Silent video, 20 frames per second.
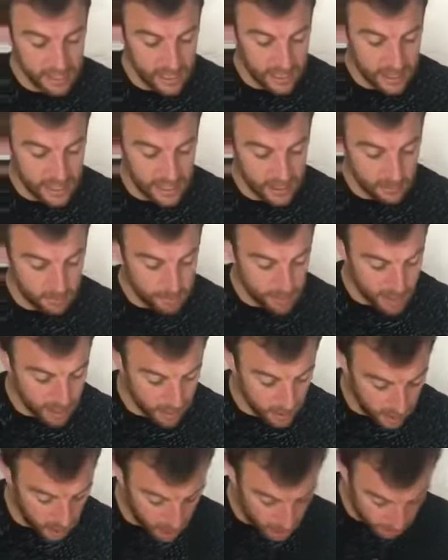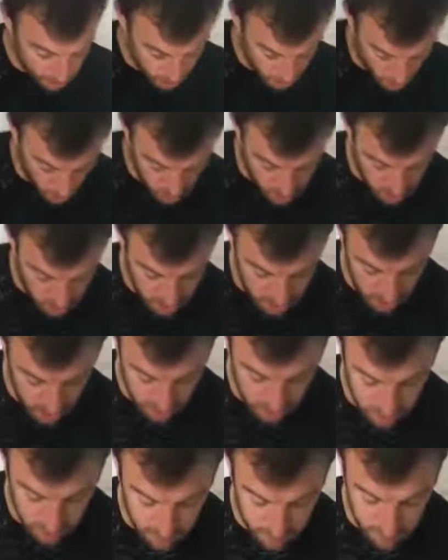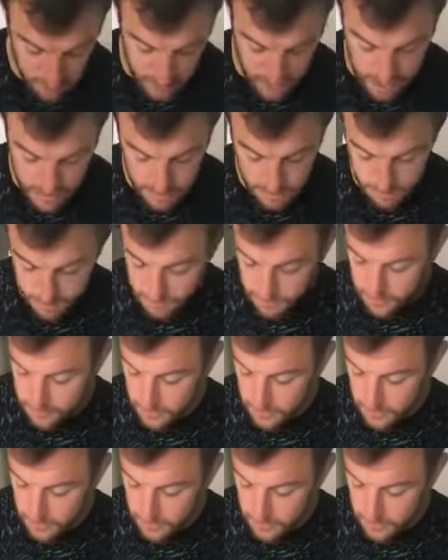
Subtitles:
this being our portion size for me,